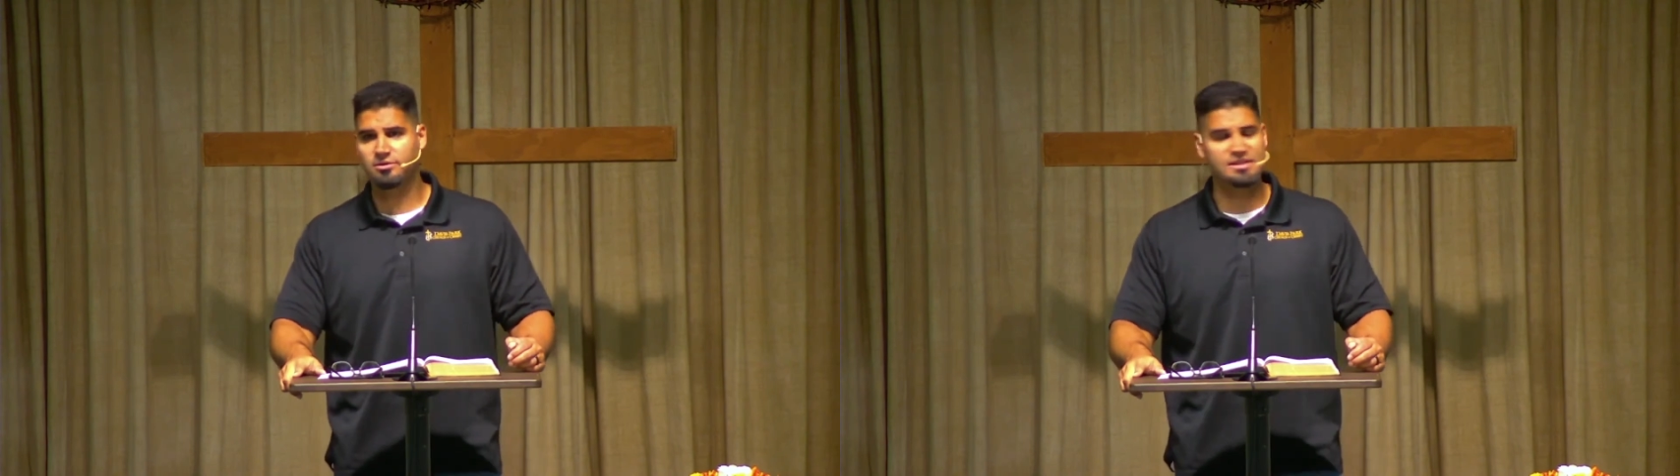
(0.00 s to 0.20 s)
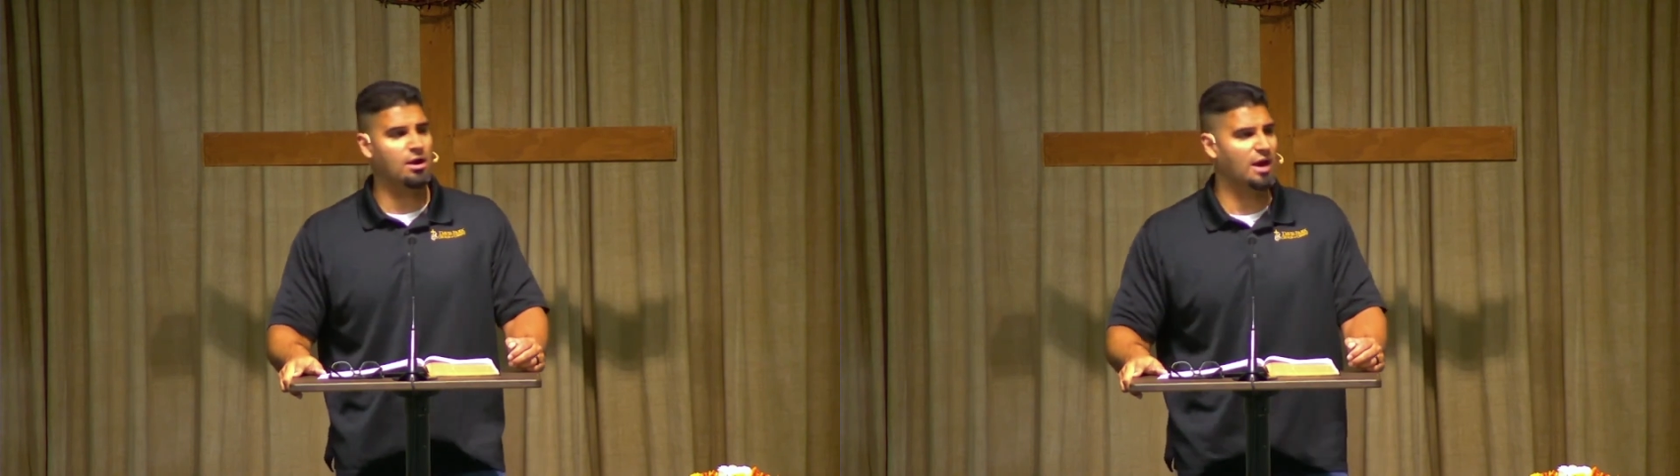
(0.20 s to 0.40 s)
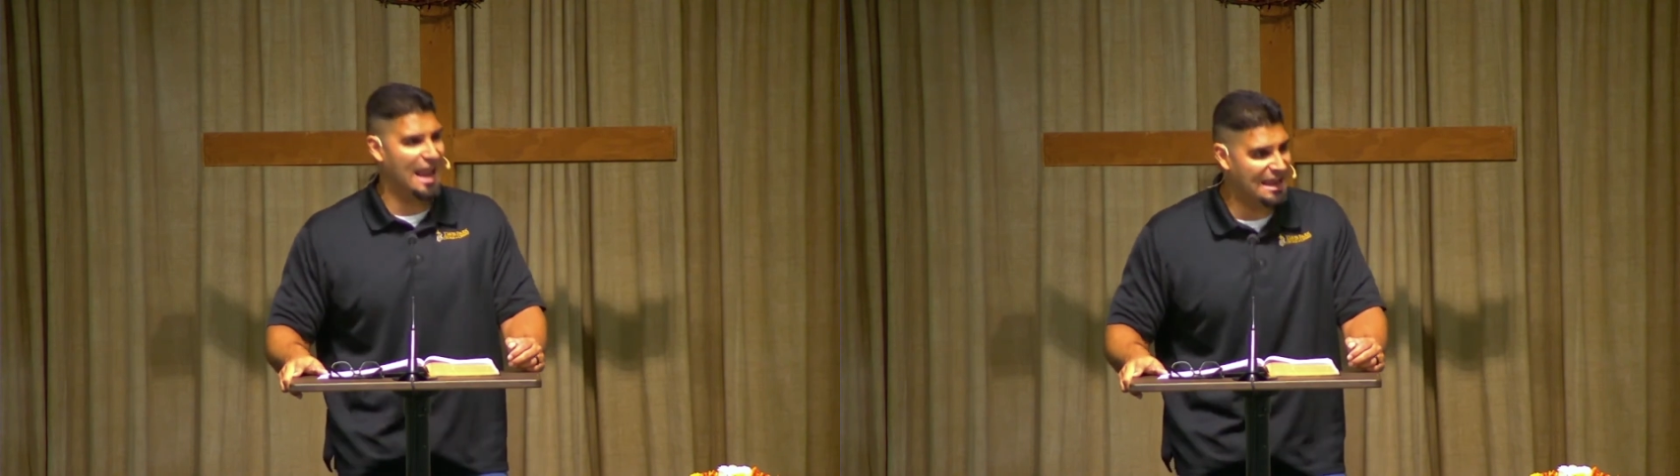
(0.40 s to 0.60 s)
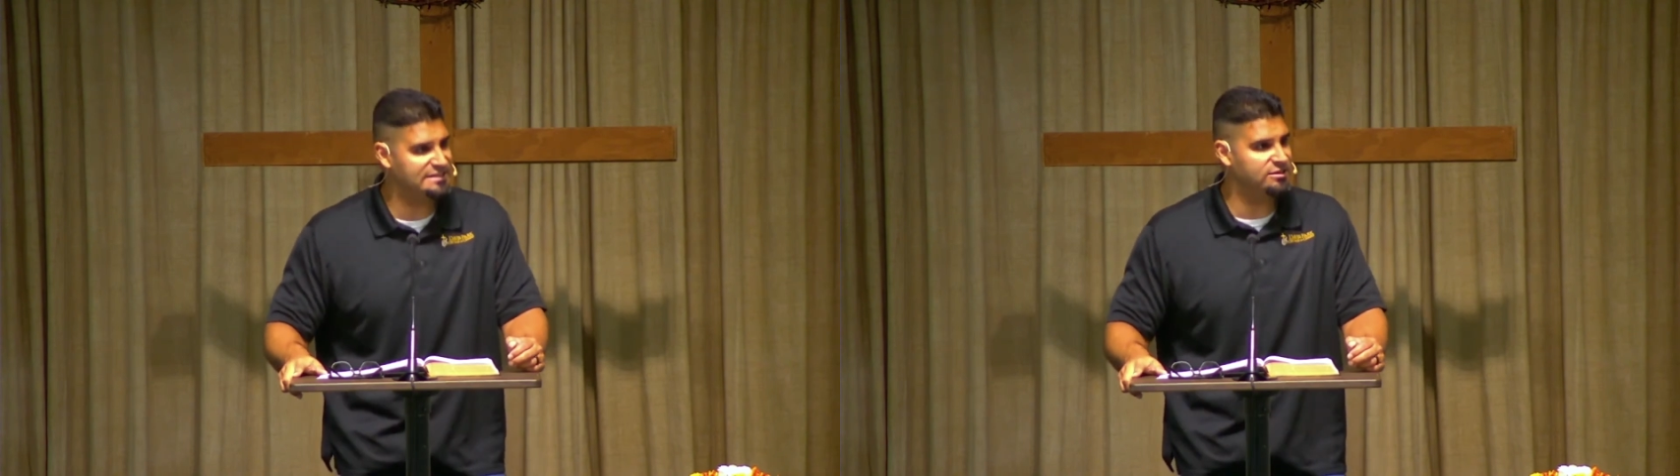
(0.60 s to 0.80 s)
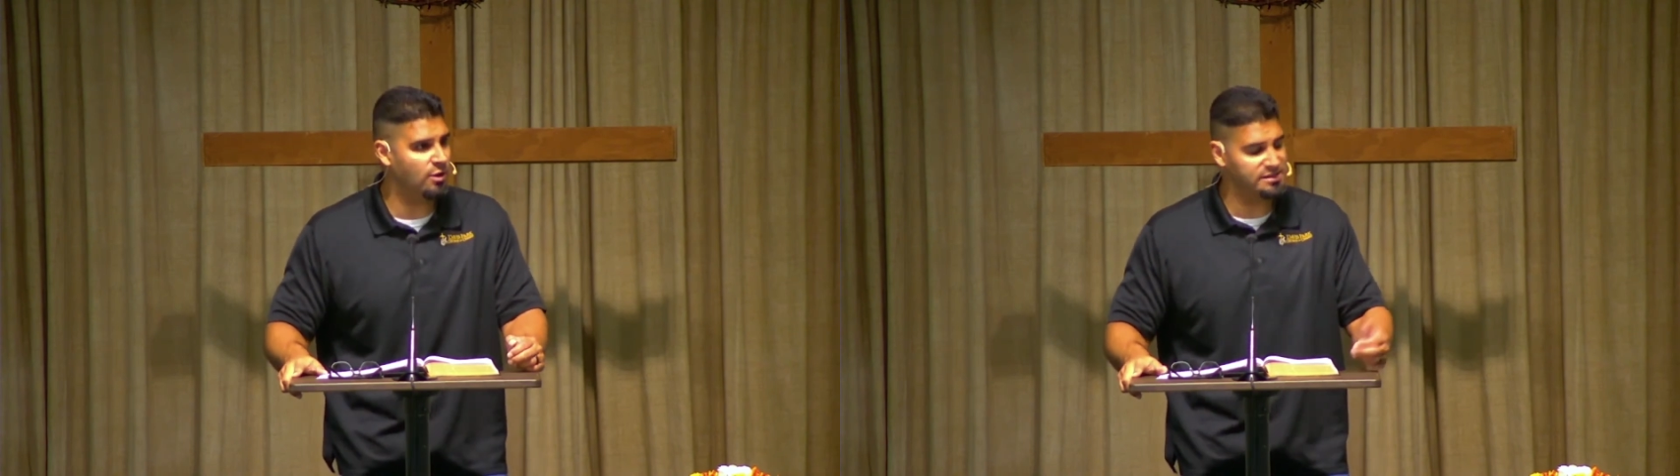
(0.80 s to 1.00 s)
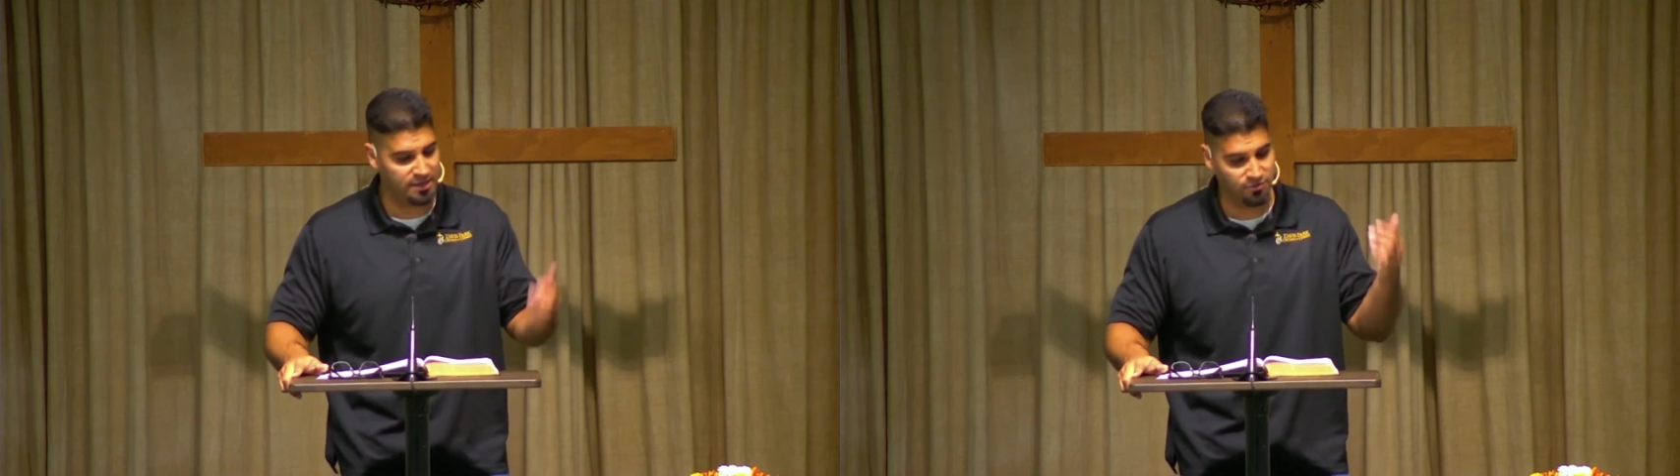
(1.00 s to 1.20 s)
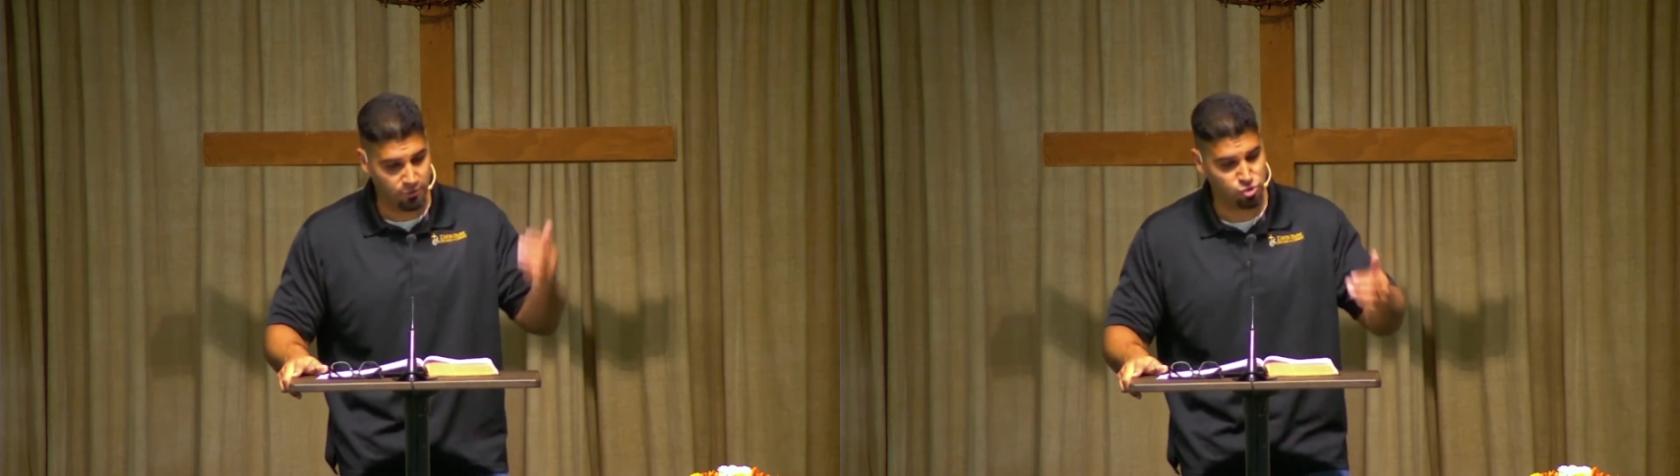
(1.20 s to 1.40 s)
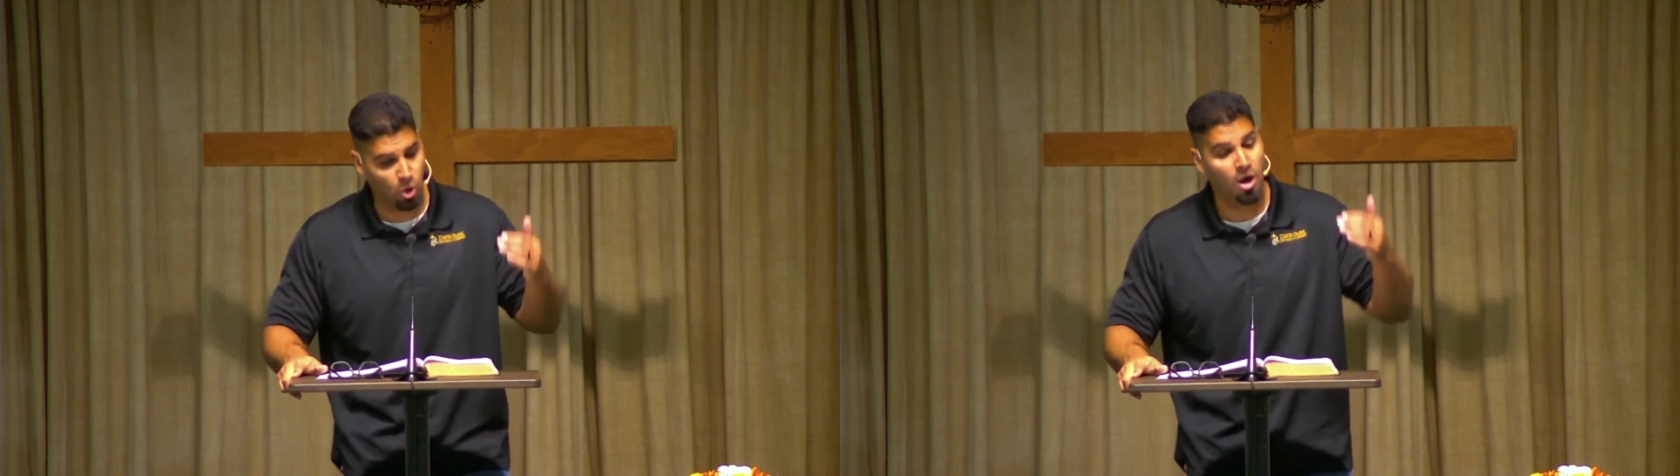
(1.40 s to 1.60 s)
They are antichrist. They are those
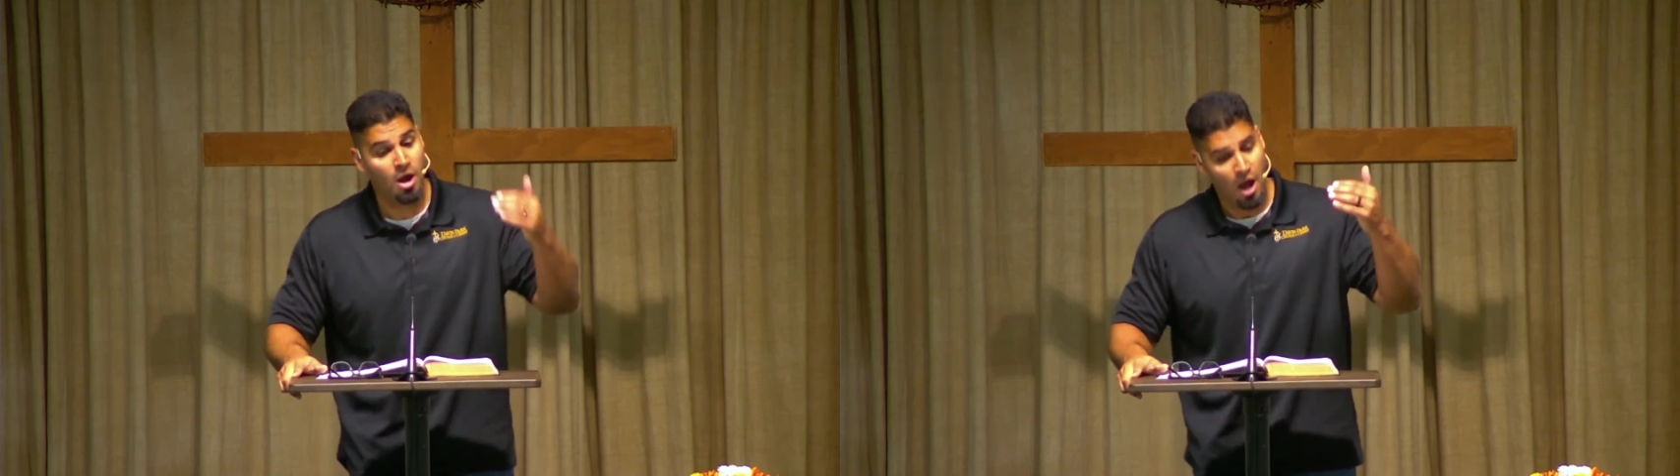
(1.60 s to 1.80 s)
who are